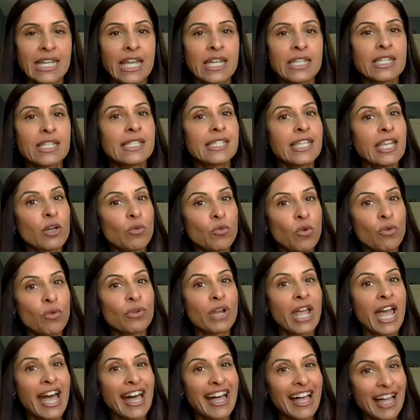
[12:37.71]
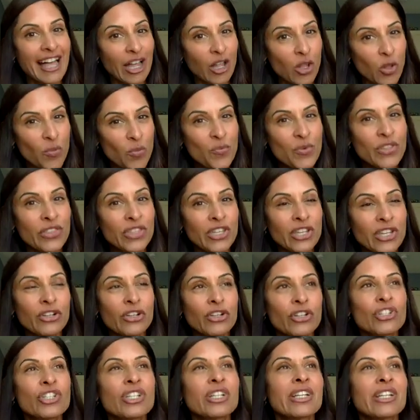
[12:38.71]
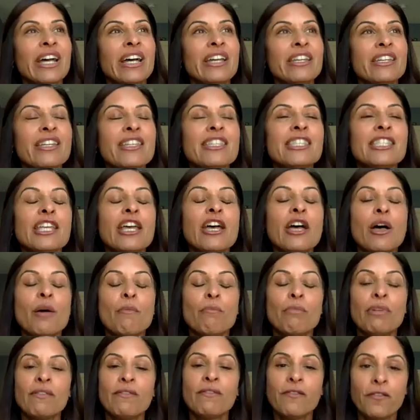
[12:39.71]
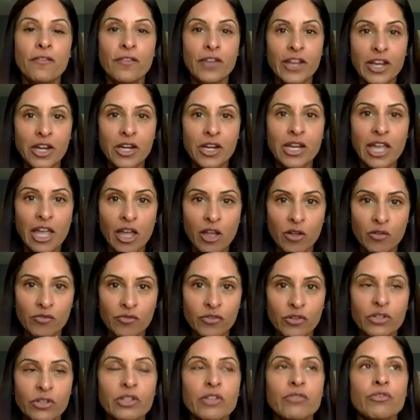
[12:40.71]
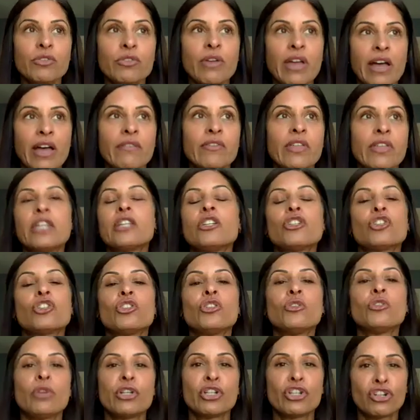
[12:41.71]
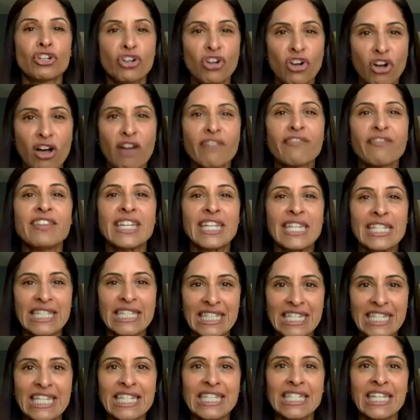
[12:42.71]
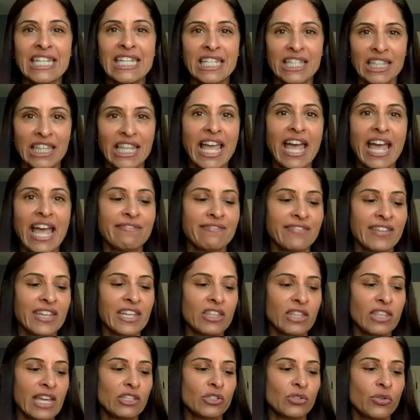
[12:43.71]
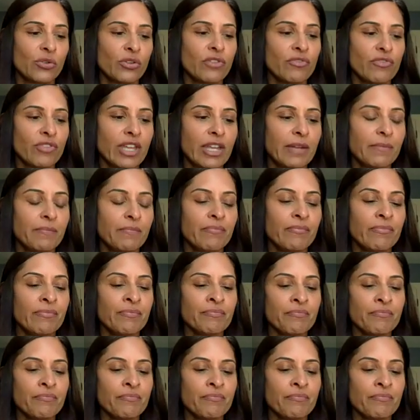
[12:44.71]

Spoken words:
Not to say it won't help with the urge incontinence, but very helpful if you have that issue when you're coughing, sneezing, laughing, that sort of thing.